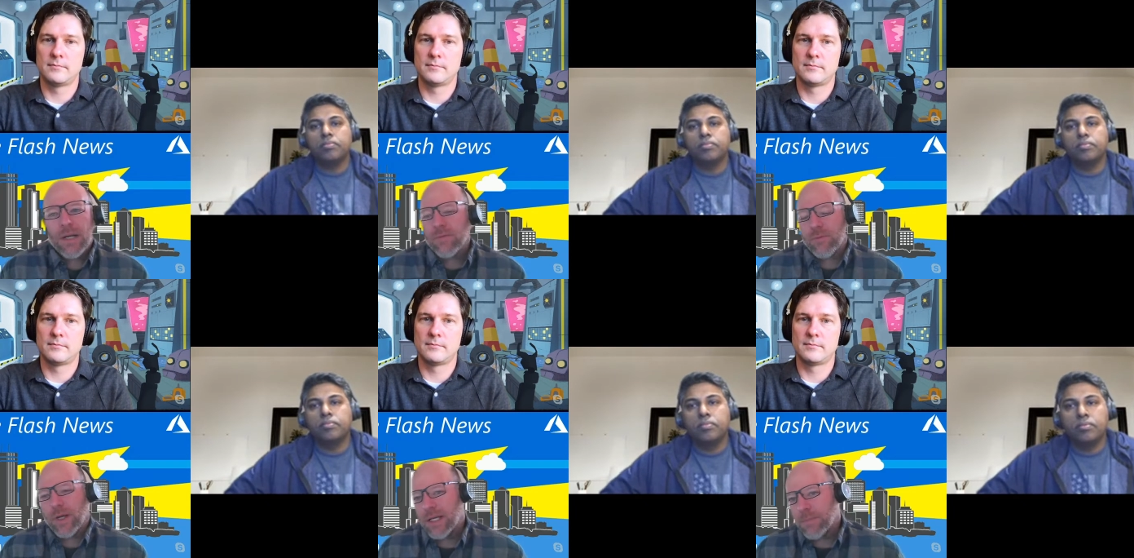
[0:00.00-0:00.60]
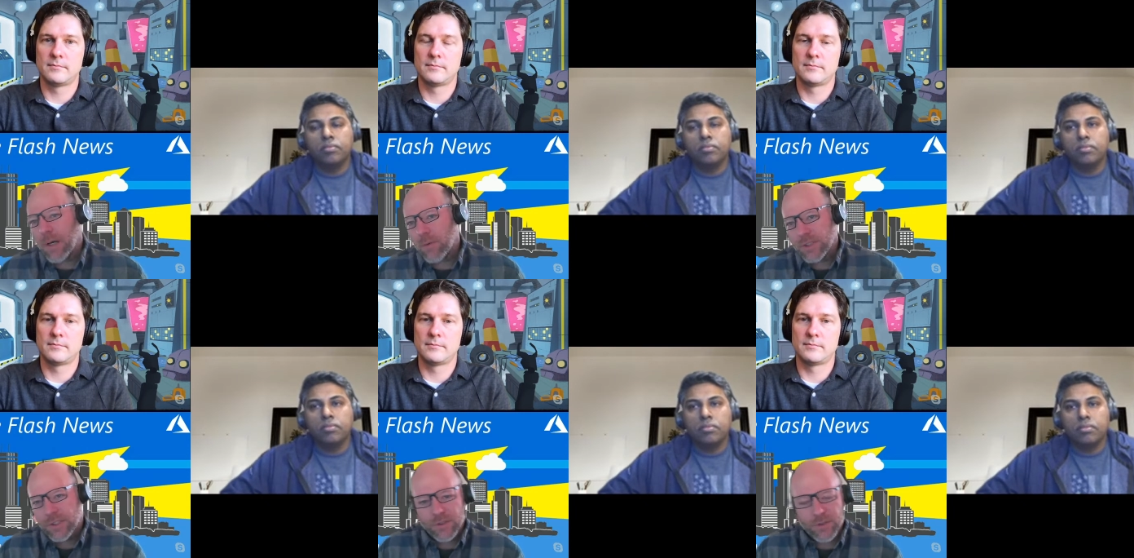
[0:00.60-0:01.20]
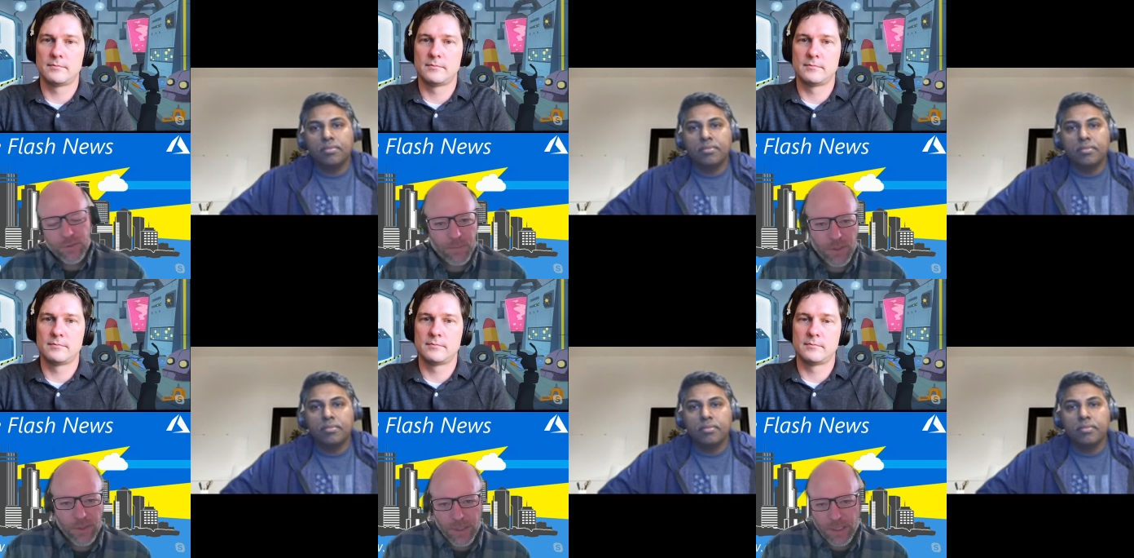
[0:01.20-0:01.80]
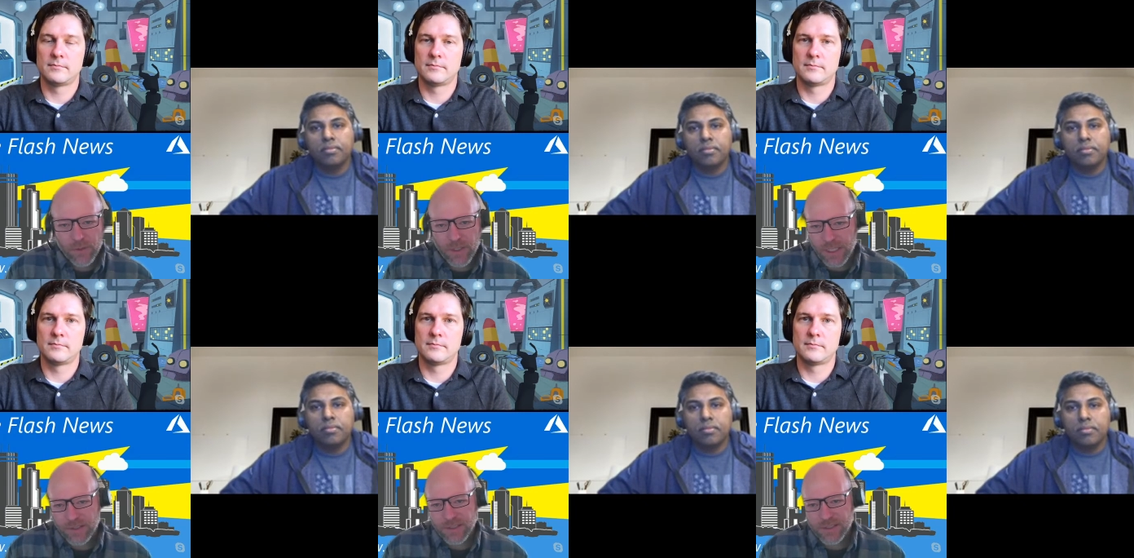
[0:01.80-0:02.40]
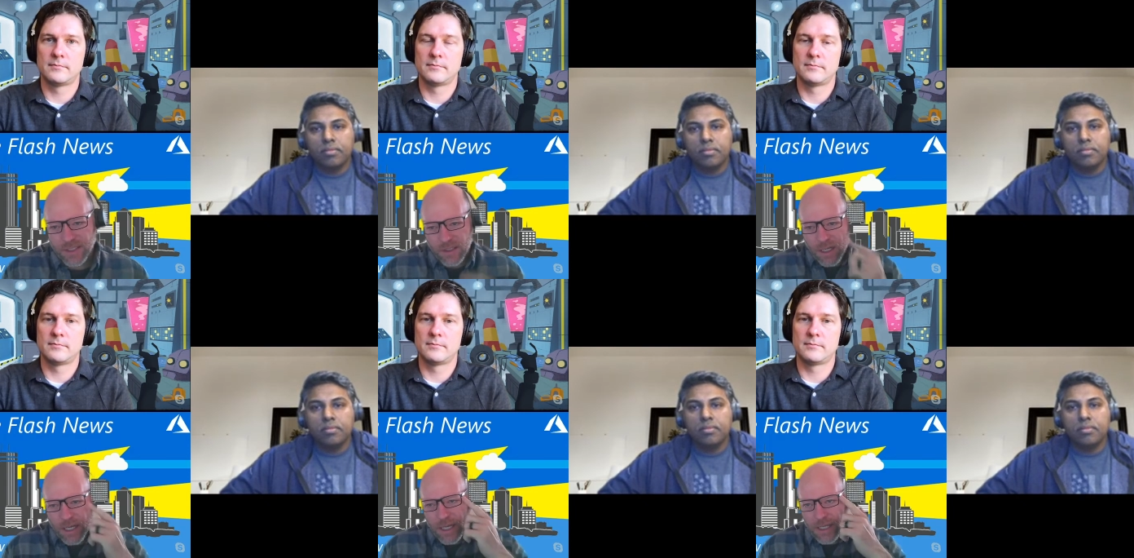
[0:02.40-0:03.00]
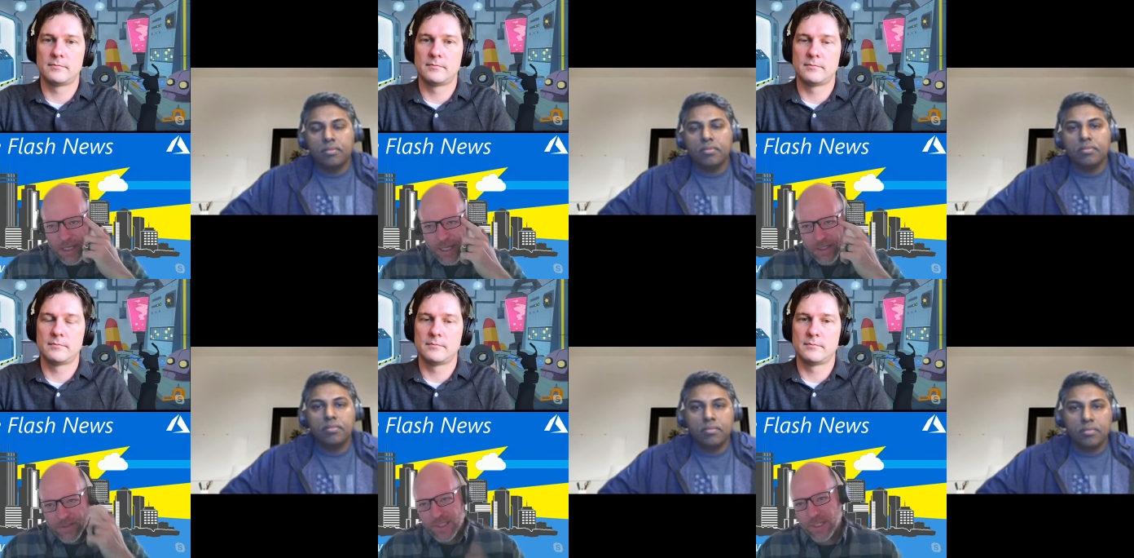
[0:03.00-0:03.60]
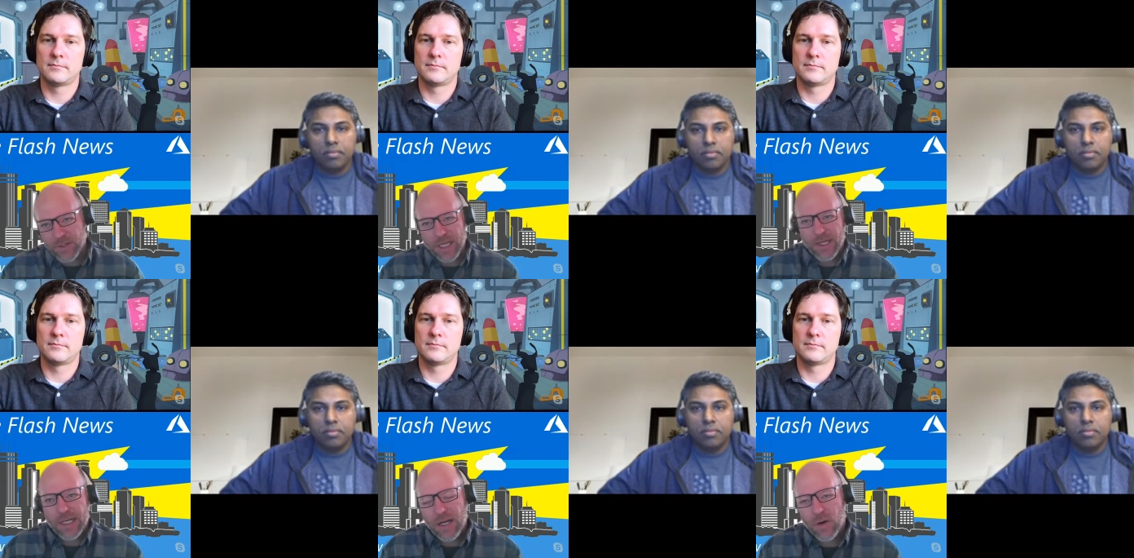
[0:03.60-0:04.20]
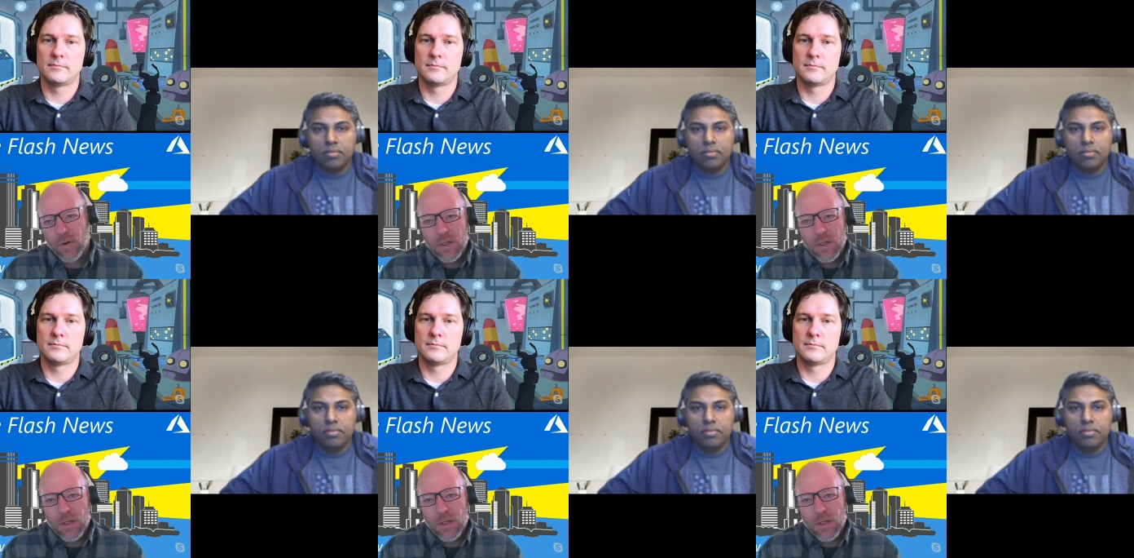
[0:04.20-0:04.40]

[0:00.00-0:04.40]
Speaker 1: might write a PowerShell script, or you might go to the A Z C L I and say, okay, now